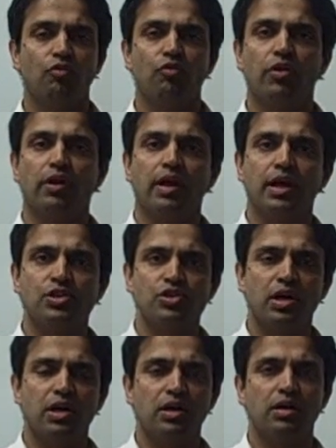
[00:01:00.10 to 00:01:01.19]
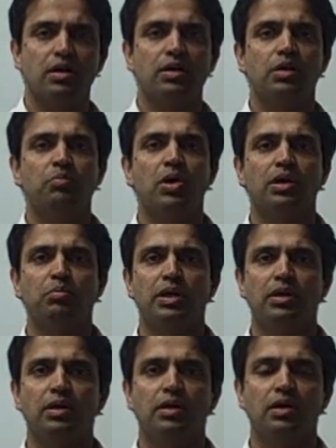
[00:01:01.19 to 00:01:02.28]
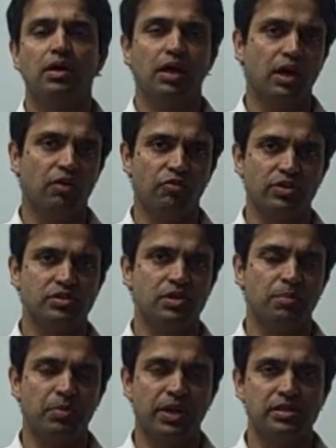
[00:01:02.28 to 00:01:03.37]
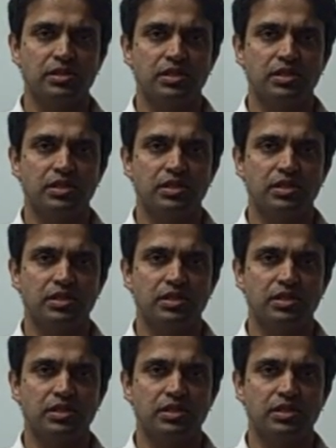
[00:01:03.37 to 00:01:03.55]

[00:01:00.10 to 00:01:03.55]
For an HR department, if it is the appraisal